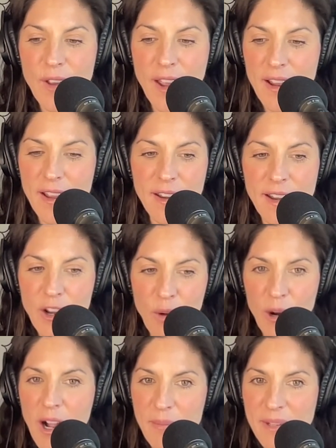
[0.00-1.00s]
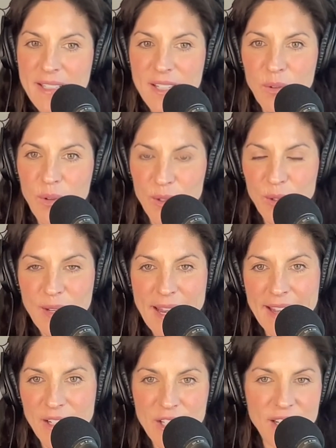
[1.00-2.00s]
I know we're coming to an
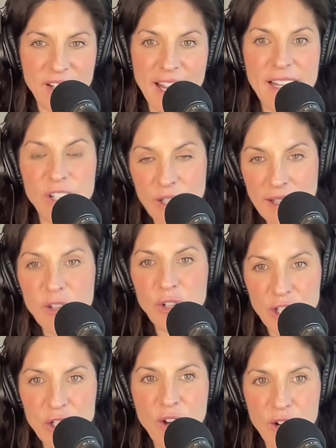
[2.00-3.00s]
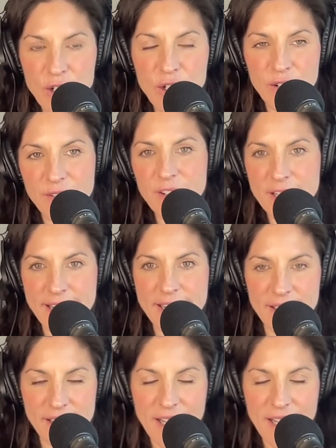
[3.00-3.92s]
end here, and I could literally talk to you for days.